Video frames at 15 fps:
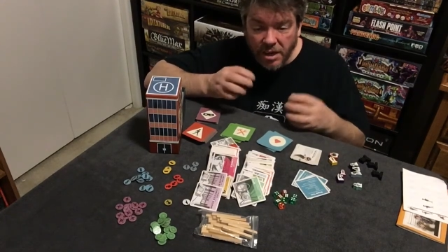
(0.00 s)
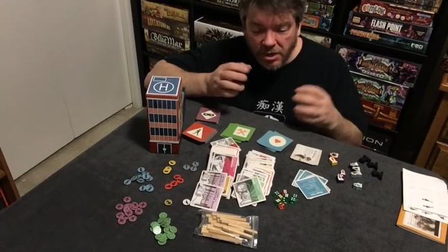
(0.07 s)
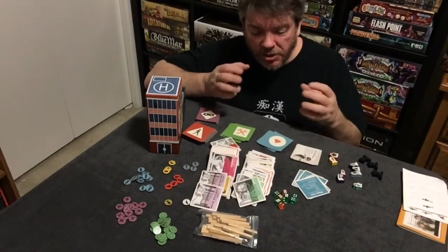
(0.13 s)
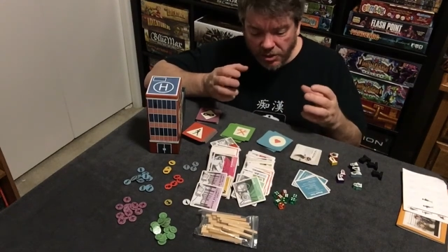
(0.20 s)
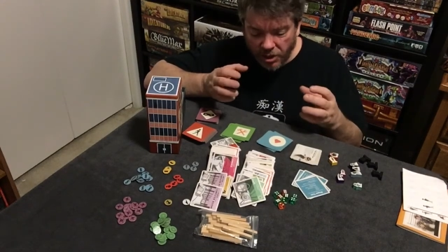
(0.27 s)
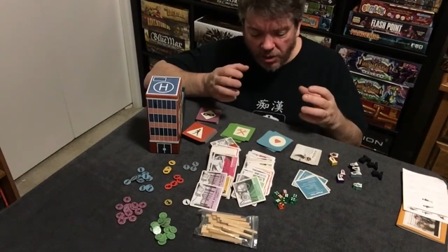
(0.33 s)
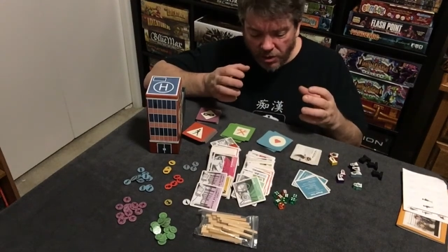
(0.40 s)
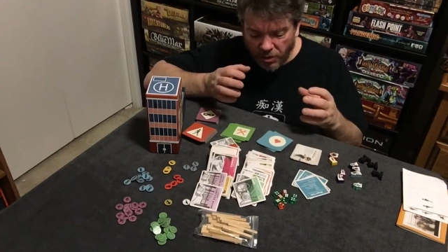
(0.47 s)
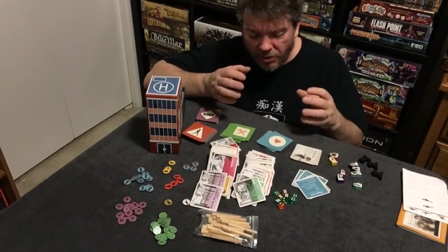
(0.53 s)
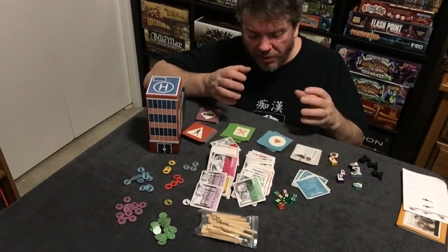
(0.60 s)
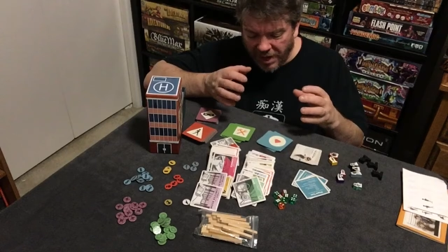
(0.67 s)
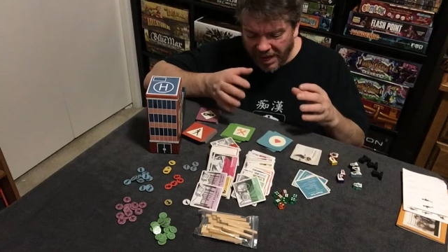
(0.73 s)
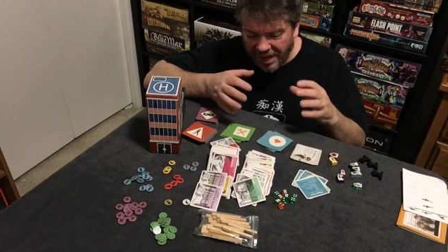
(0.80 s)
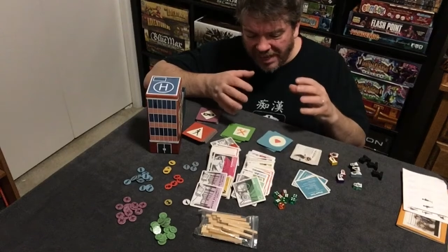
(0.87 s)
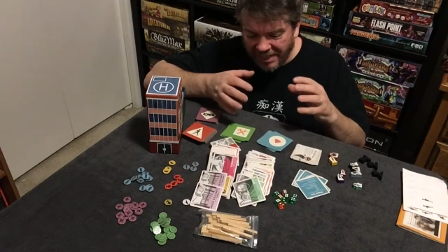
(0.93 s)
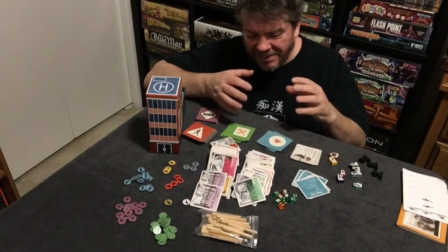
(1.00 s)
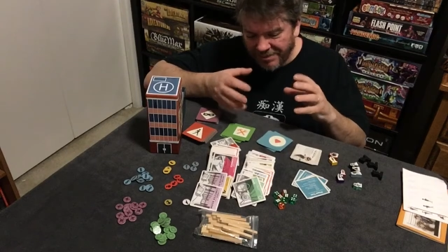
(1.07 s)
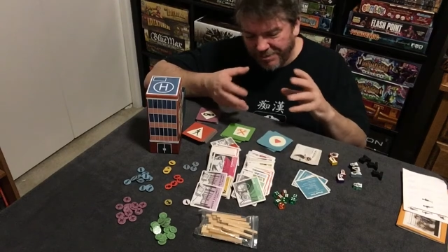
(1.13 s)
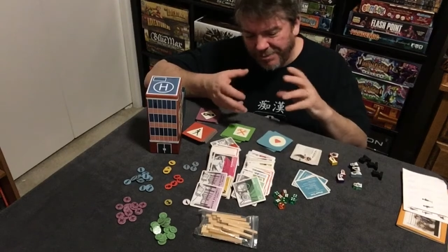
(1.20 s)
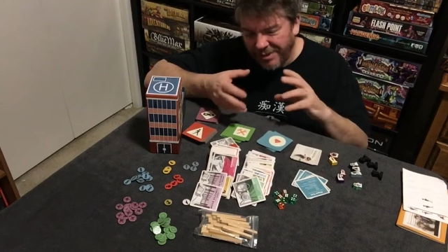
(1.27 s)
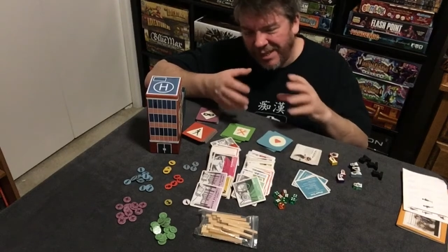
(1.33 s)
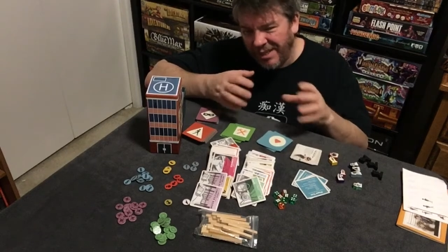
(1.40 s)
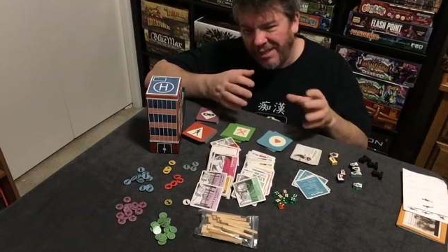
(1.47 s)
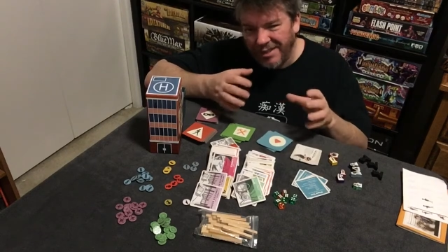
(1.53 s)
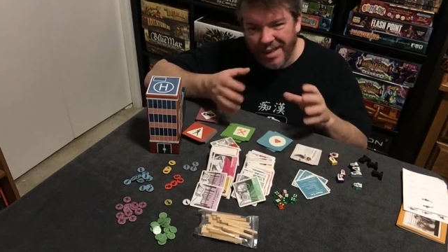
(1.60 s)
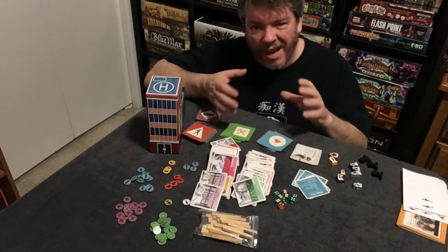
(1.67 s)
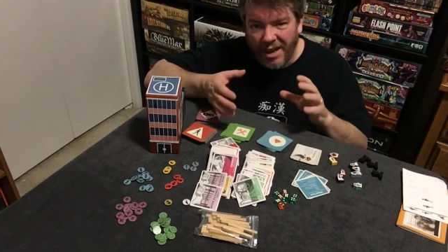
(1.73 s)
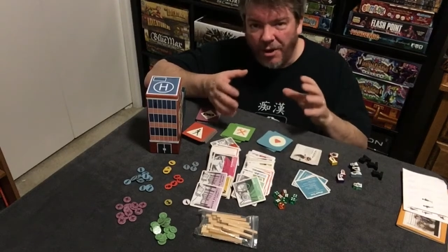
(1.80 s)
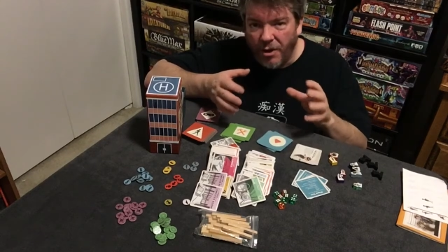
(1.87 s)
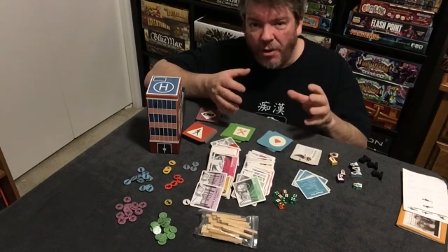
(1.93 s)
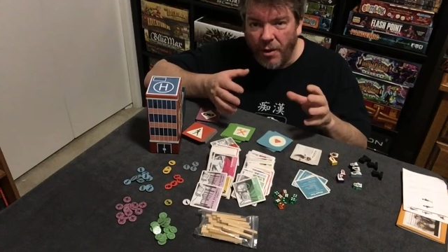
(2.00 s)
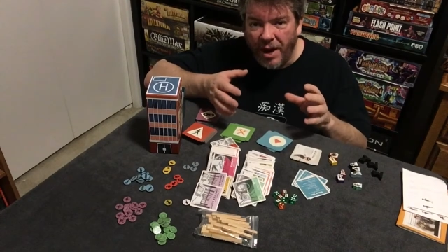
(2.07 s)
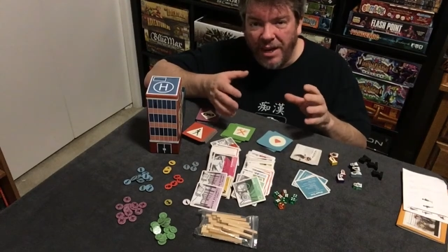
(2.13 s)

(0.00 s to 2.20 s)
So I don't know.